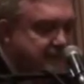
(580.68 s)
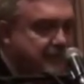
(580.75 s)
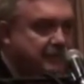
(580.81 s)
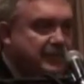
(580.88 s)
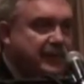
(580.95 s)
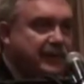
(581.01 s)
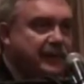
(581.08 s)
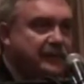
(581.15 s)

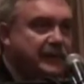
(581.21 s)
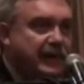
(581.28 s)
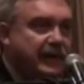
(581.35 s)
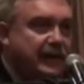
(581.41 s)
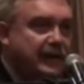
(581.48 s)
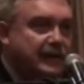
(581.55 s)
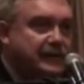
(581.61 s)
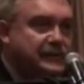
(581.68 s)
something you
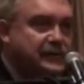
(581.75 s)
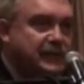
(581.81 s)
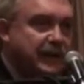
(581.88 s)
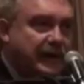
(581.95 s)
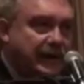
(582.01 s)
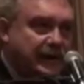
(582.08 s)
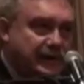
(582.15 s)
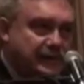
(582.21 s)
cannot
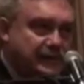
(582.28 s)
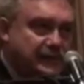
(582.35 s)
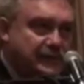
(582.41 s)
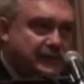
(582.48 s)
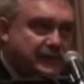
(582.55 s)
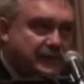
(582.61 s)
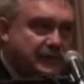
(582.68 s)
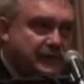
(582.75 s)
change.
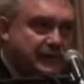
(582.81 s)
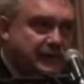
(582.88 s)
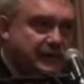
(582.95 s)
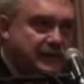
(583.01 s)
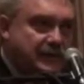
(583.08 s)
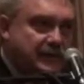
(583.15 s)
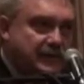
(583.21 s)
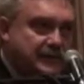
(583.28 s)

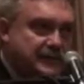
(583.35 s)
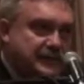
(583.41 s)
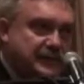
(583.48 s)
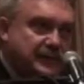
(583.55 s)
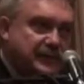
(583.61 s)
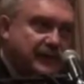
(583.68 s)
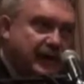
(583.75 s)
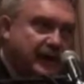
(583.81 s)
So
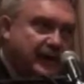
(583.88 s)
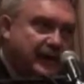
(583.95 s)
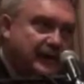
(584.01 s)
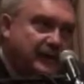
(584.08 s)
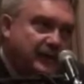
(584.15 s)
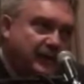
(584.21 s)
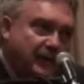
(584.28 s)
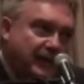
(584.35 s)
you can
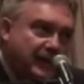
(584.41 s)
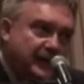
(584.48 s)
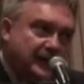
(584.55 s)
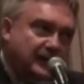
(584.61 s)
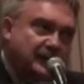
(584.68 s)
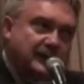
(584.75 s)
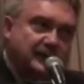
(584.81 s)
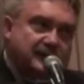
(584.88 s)
ignore it,
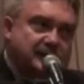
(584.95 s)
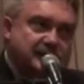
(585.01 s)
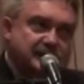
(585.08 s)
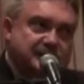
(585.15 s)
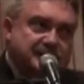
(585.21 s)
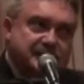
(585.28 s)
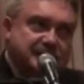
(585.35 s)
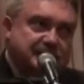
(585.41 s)
you can
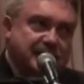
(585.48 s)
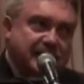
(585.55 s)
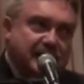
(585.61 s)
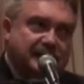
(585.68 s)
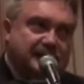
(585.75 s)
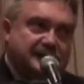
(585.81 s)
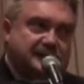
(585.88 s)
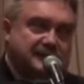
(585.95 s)
choose to say
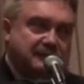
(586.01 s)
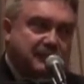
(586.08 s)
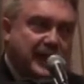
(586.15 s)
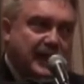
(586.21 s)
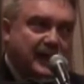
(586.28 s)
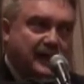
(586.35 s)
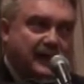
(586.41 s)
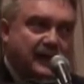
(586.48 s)
it doesn't
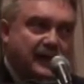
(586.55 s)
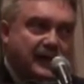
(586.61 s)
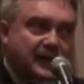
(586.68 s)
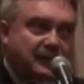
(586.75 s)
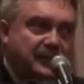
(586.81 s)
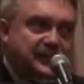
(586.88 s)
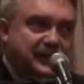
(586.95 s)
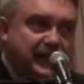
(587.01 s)
matter,
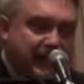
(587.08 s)
but you